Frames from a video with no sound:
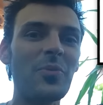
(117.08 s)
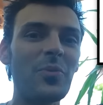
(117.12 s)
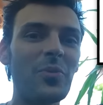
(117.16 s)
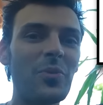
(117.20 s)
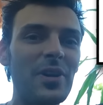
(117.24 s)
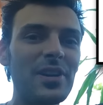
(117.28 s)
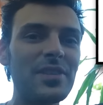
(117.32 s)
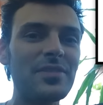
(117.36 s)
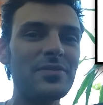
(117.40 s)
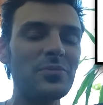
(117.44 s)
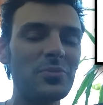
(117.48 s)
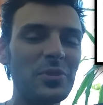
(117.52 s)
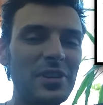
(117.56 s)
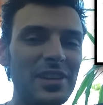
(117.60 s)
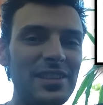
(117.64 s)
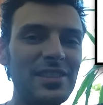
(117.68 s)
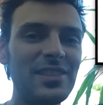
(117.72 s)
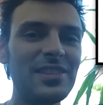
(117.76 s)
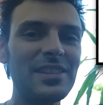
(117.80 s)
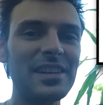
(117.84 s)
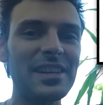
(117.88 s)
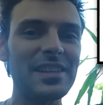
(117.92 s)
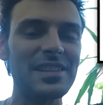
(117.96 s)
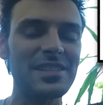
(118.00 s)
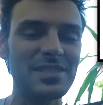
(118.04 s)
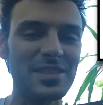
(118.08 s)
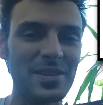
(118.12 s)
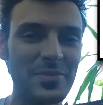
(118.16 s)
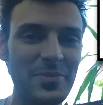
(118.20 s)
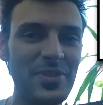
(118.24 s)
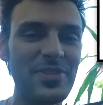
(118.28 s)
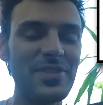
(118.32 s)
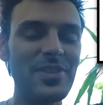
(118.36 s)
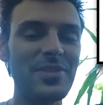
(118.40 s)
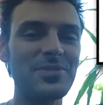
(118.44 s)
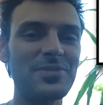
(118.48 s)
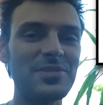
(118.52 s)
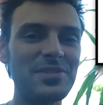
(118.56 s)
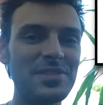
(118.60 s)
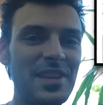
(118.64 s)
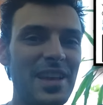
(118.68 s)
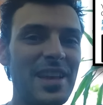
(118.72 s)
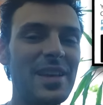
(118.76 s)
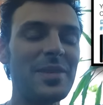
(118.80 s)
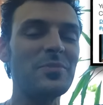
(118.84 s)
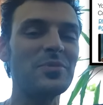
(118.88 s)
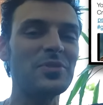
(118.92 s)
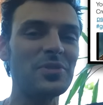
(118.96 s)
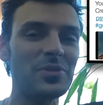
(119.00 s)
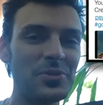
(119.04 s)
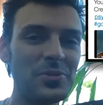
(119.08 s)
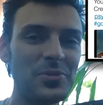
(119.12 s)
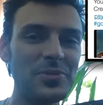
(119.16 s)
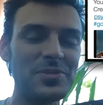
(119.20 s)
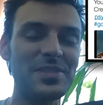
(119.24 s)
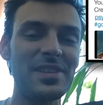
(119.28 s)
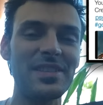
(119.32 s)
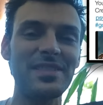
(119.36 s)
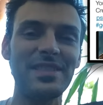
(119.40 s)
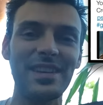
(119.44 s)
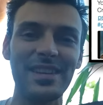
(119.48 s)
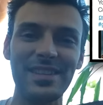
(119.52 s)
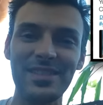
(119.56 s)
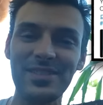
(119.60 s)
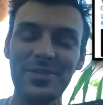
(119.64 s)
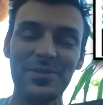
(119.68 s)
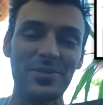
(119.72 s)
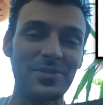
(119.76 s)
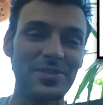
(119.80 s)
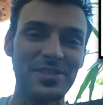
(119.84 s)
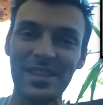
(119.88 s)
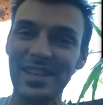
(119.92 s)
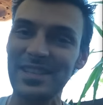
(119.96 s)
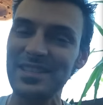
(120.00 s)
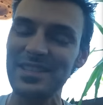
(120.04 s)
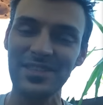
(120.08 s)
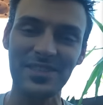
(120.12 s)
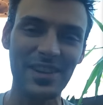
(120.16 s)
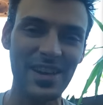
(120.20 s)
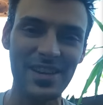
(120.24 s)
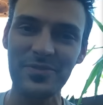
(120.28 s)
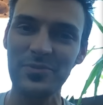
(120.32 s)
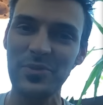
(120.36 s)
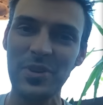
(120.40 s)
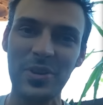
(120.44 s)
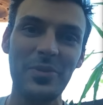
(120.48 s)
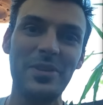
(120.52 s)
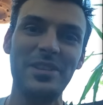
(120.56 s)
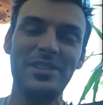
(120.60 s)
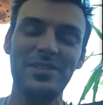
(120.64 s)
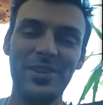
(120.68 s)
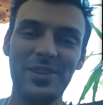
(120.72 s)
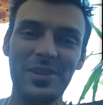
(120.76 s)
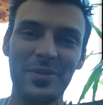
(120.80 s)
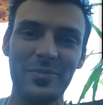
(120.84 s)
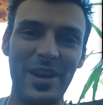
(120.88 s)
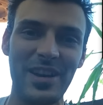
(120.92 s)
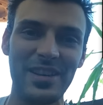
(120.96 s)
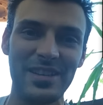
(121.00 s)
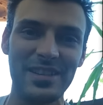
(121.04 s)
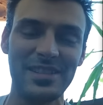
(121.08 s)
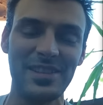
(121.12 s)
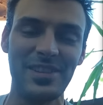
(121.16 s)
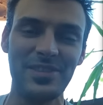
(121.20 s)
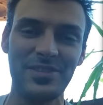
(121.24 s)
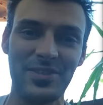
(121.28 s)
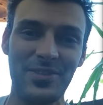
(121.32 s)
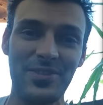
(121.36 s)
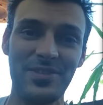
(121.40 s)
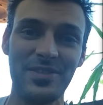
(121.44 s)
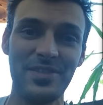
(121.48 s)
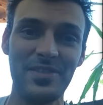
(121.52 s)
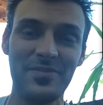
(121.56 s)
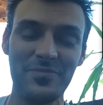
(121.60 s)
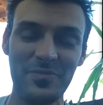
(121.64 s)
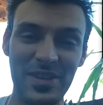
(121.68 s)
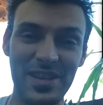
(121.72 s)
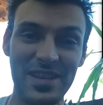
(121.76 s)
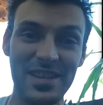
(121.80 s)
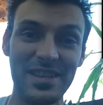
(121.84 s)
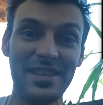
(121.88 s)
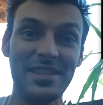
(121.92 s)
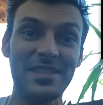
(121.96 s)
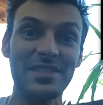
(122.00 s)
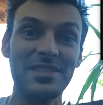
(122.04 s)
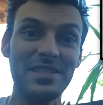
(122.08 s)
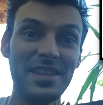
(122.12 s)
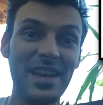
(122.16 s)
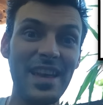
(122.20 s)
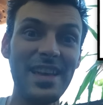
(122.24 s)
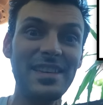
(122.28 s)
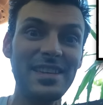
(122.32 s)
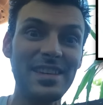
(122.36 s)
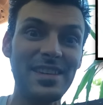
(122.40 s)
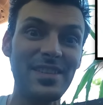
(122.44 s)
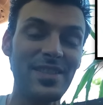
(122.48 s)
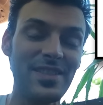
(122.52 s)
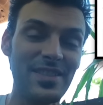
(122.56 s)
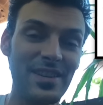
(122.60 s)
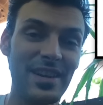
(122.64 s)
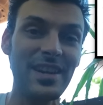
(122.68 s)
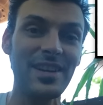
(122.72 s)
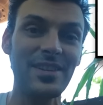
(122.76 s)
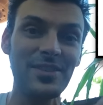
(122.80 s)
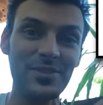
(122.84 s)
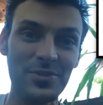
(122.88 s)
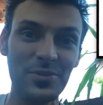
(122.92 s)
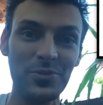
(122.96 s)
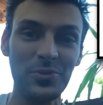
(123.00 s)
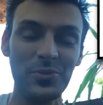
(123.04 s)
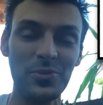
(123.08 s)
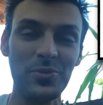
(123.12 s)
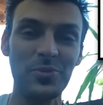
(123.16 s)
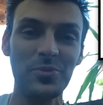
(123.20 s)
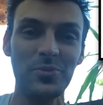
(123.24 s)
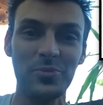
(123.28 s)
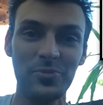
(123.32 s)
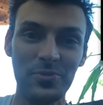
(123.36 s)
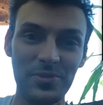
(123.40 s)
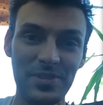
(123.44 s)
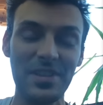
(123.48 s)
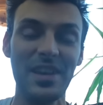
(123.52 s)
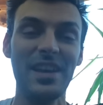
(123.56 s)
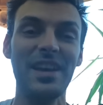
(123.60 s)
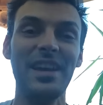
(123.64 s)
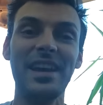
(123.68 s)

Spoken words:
What if we look at some of those same tools that they use? That's a lot of what we talk about in alternative media, is taking their tools